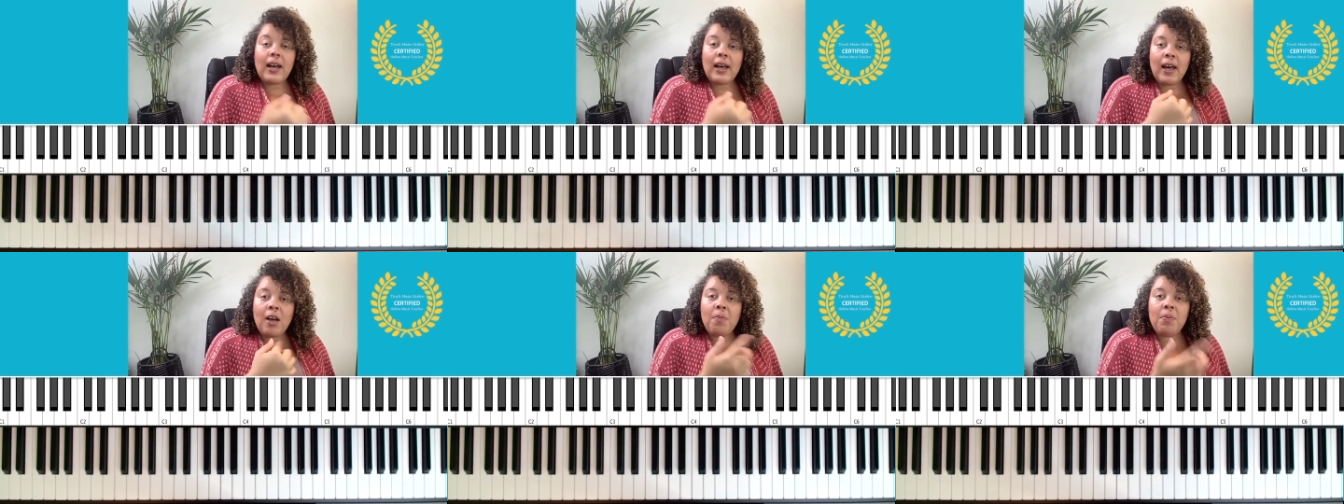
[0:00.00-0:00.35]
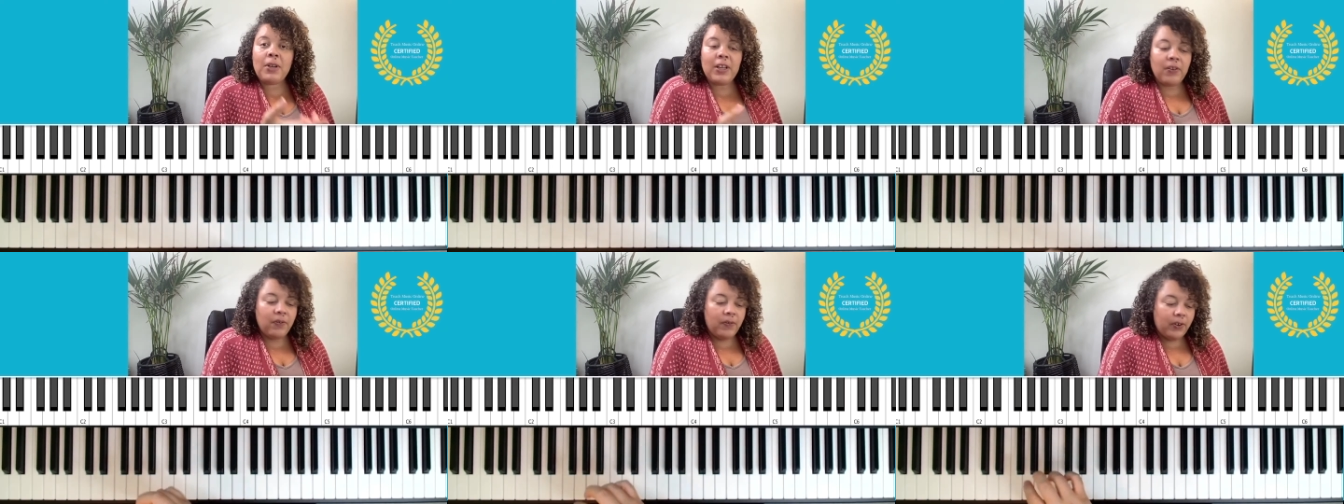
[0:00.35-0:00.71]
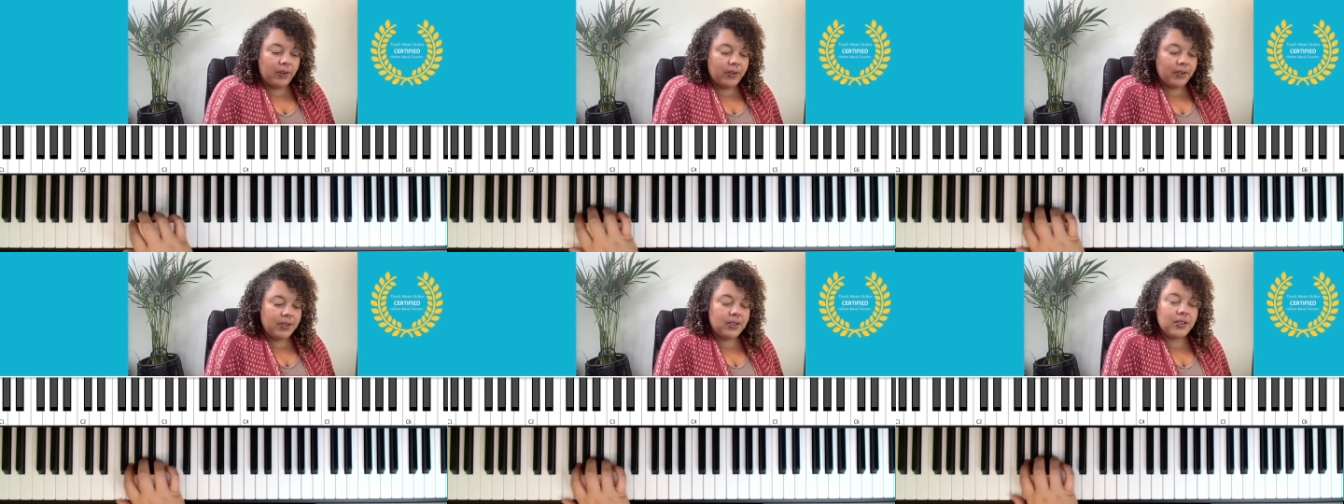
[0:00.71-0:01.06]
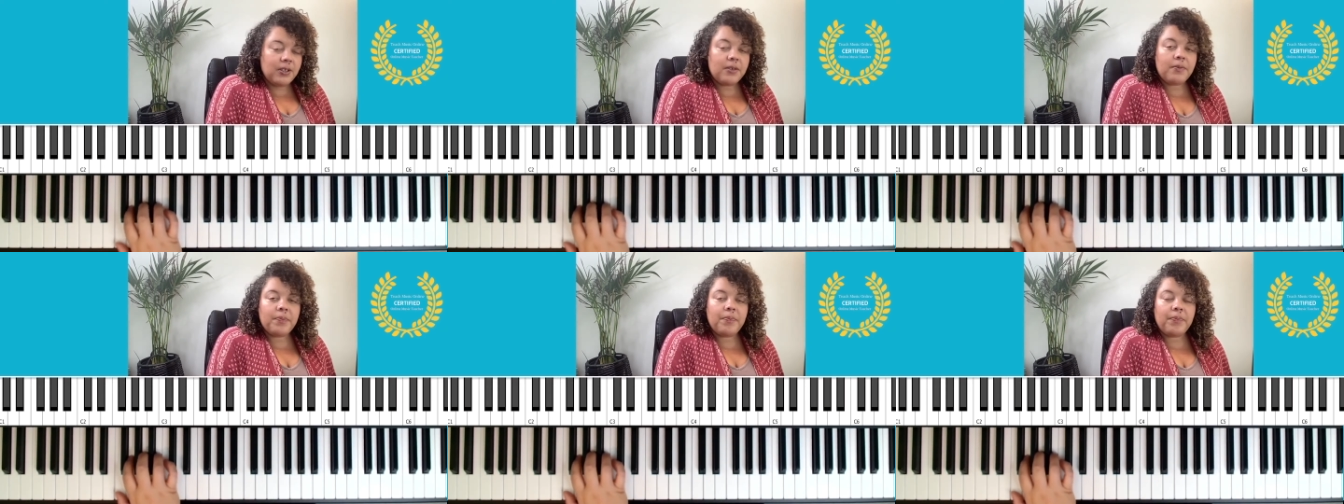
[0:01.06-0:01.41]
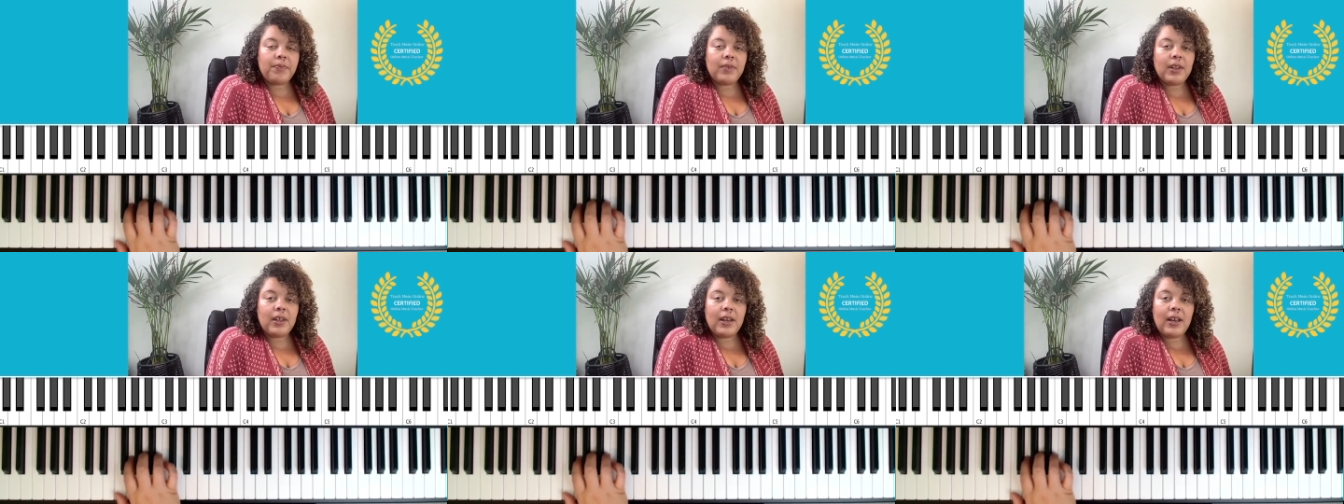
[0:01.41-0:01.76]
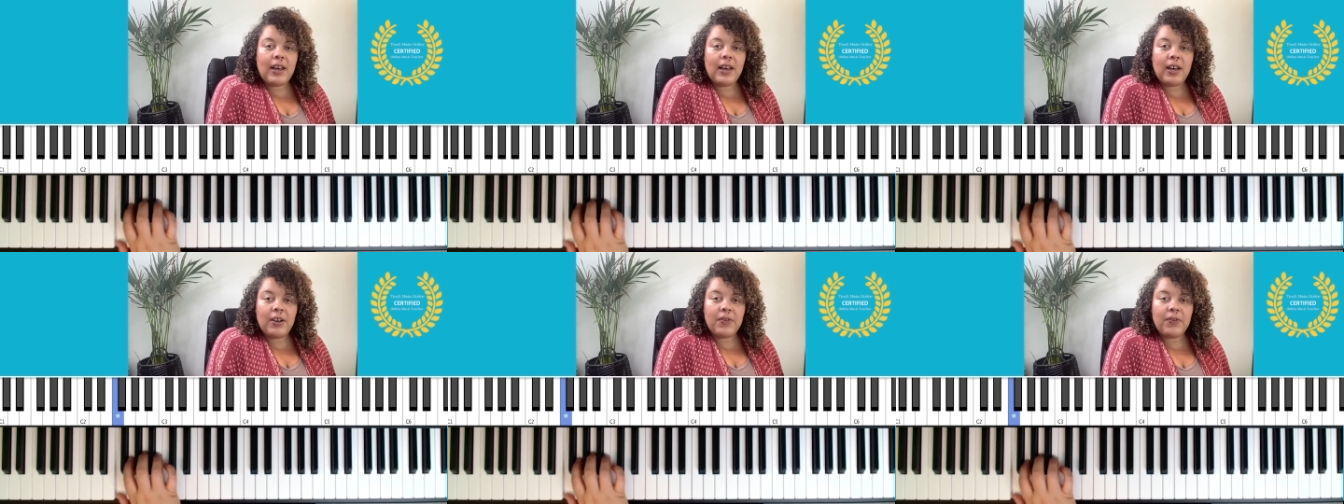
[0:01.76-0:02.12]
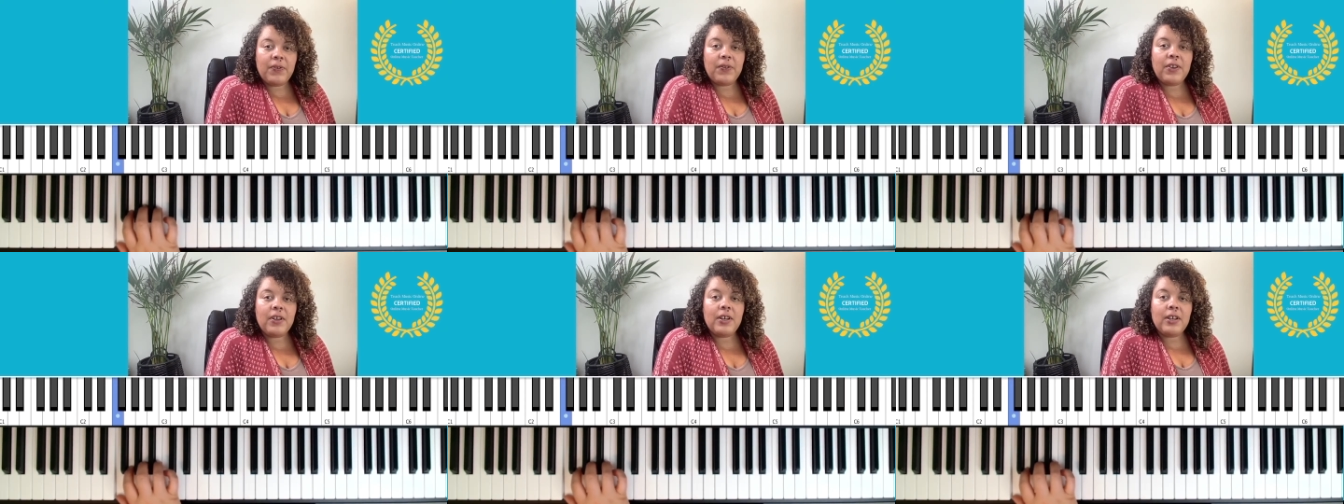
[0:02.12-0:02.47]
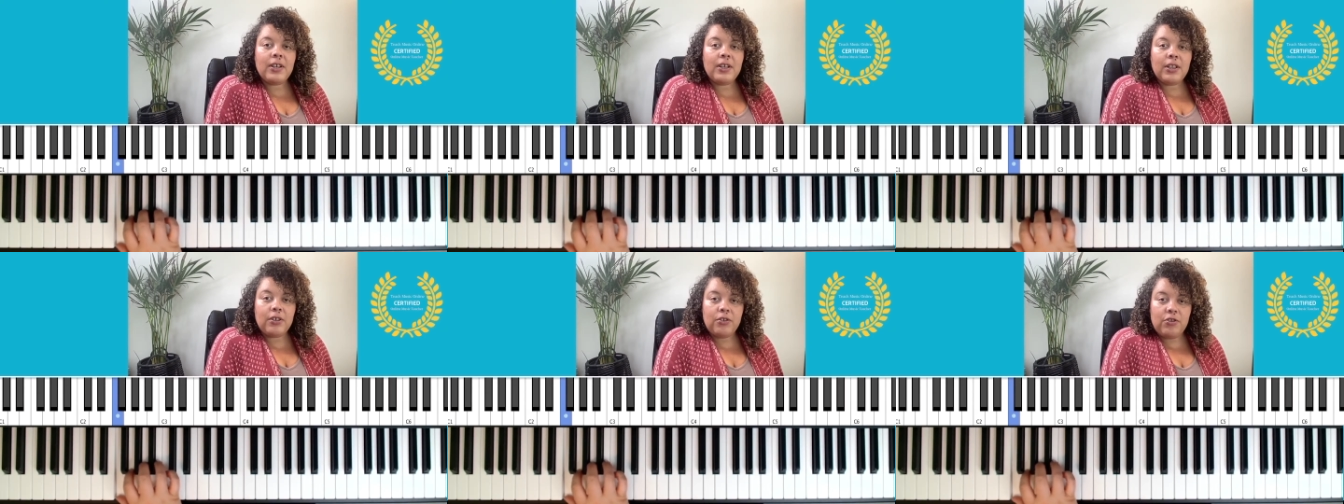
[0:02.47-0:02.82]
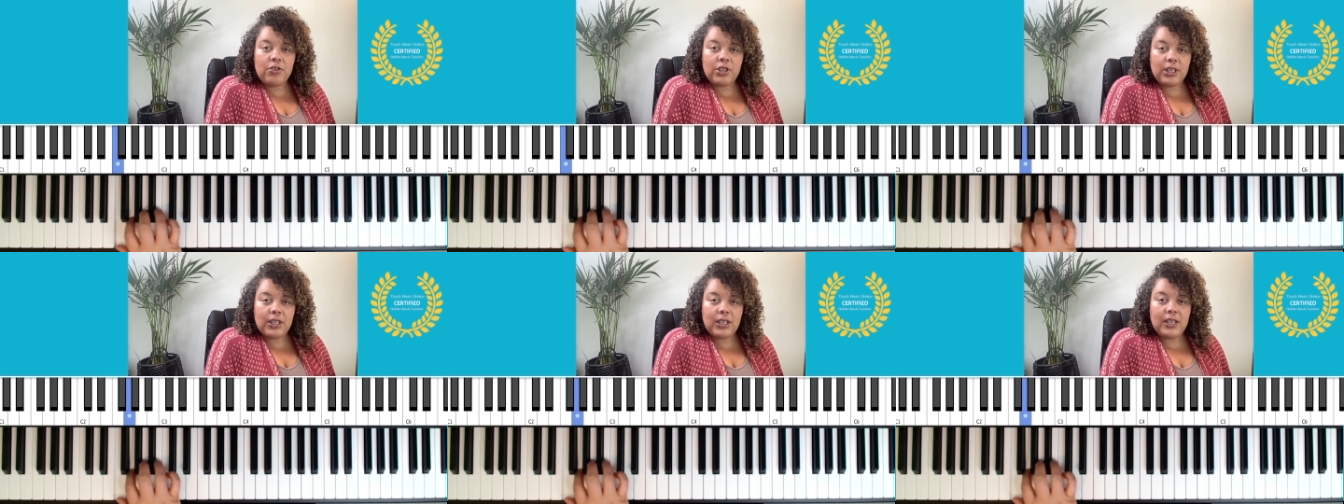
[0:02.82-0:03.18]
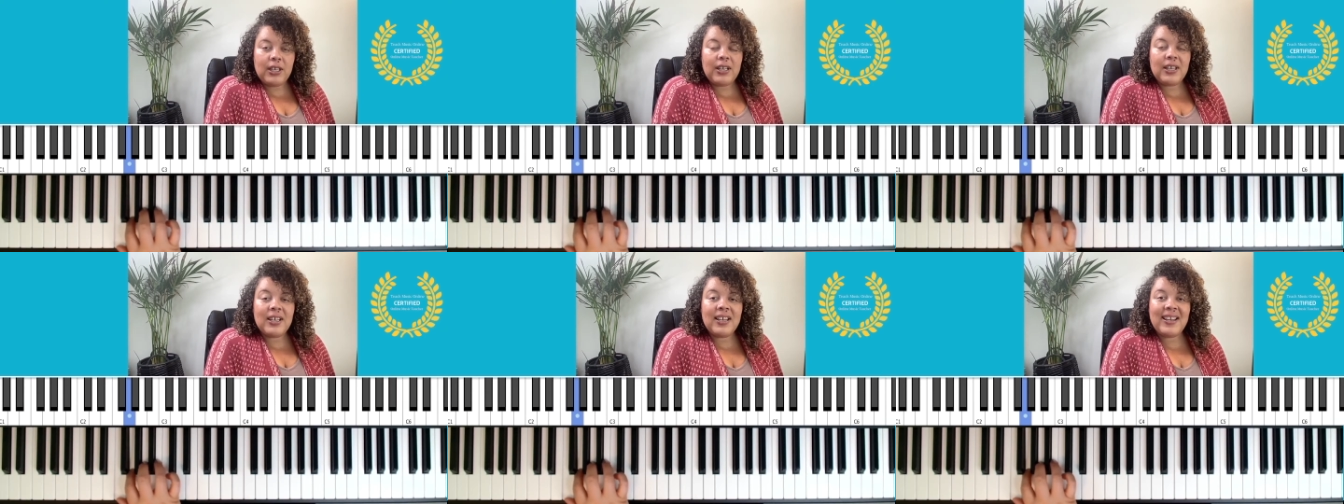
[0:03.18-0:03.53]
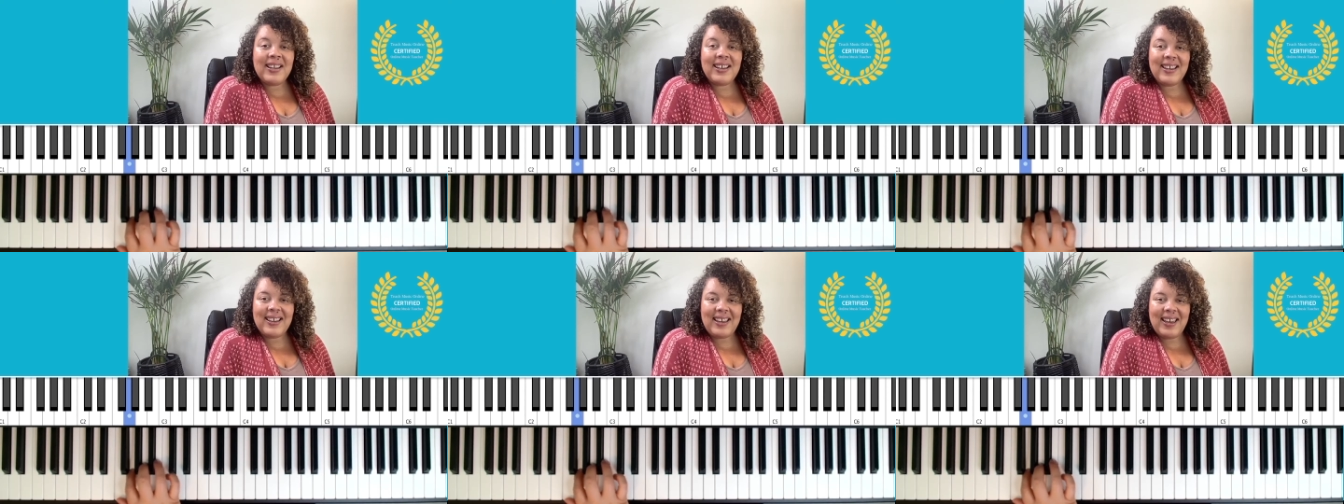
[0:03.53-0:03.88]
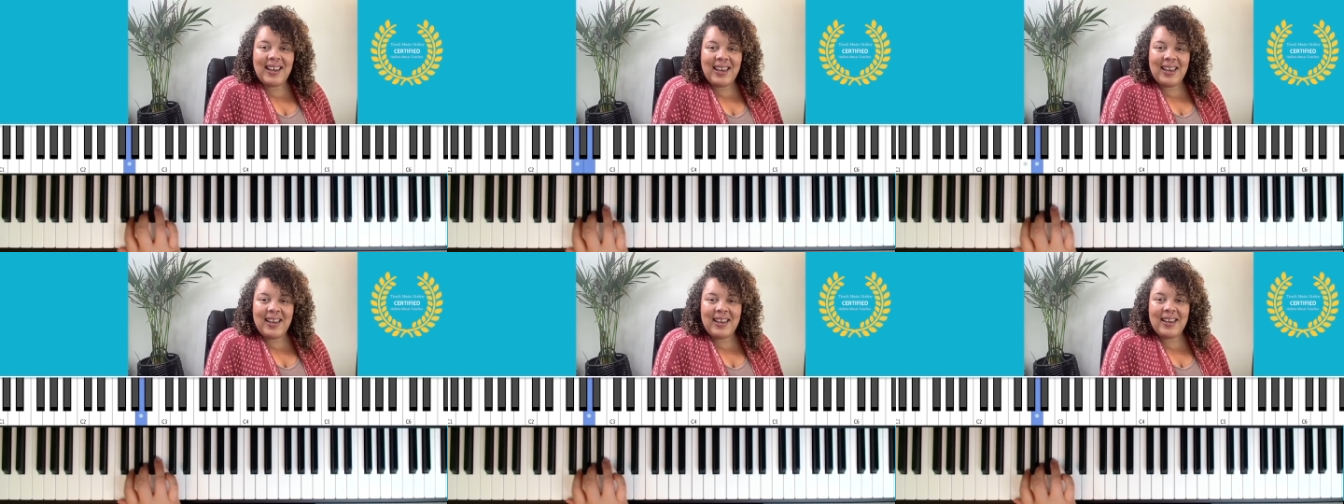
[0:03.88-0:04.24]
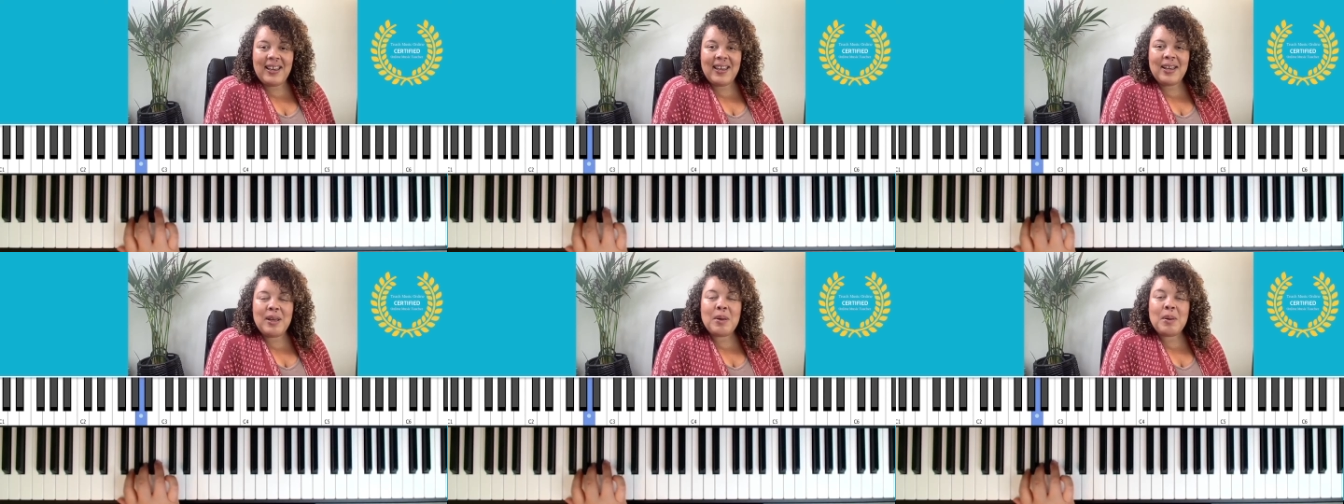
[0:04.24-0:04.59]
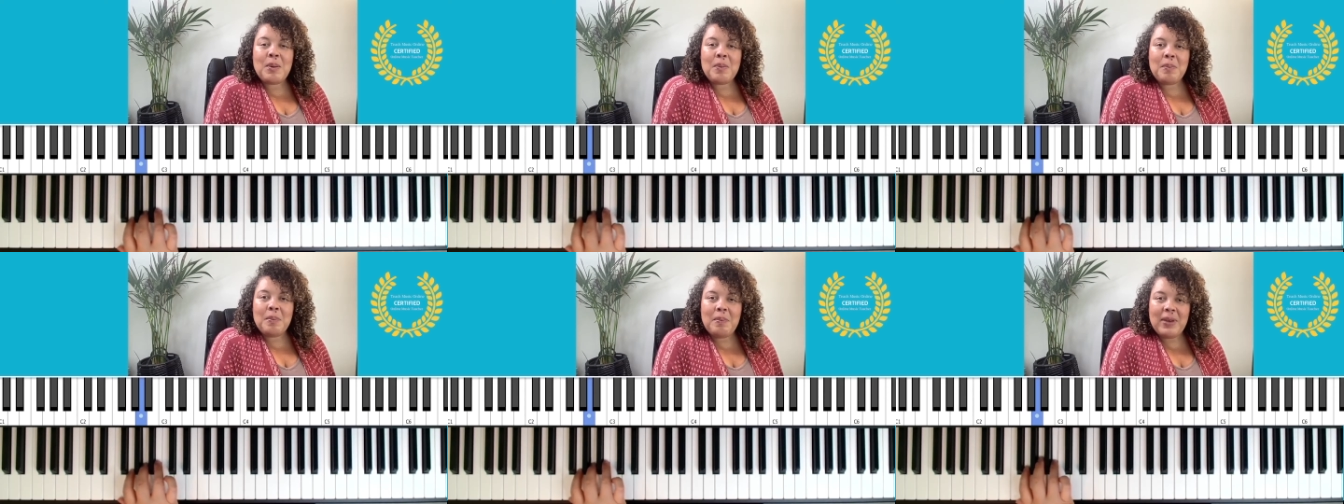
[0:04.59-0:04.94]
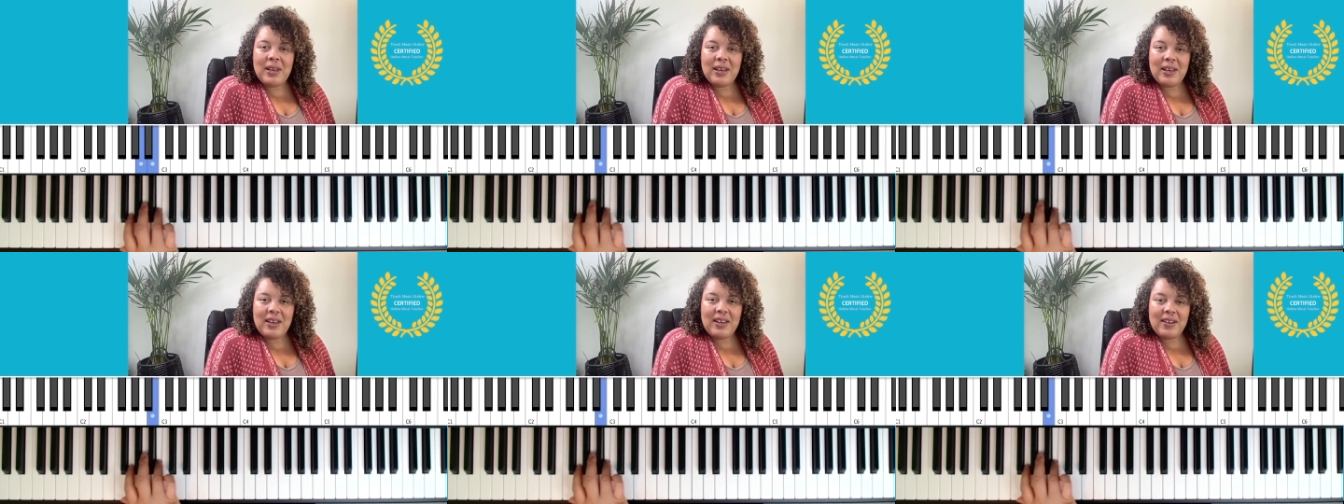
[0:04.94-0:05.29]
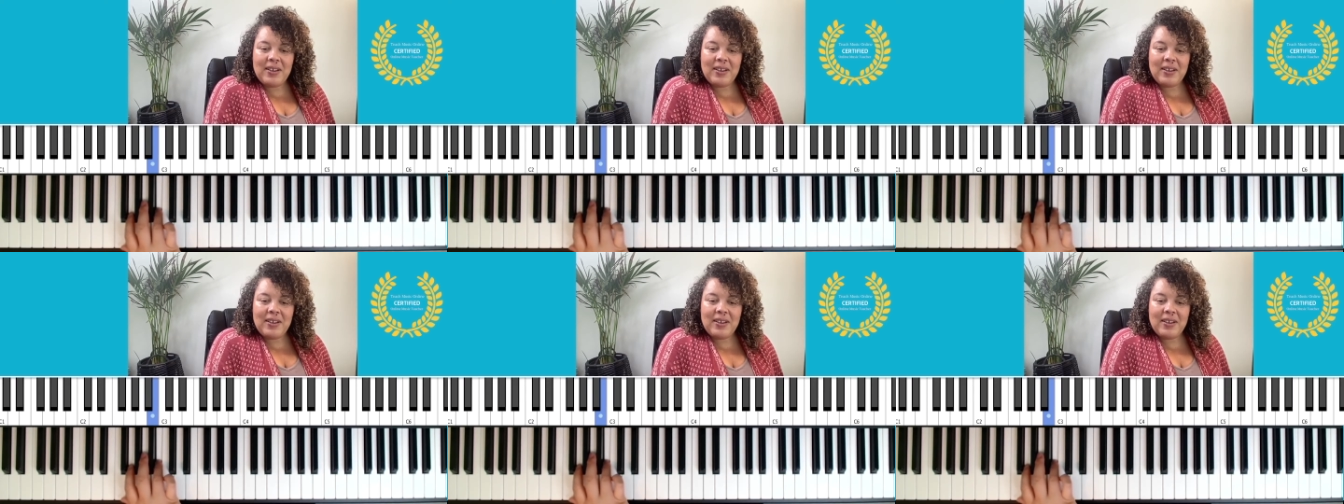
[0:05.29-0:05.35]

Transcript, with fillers: I'll play first. F, G, A, B.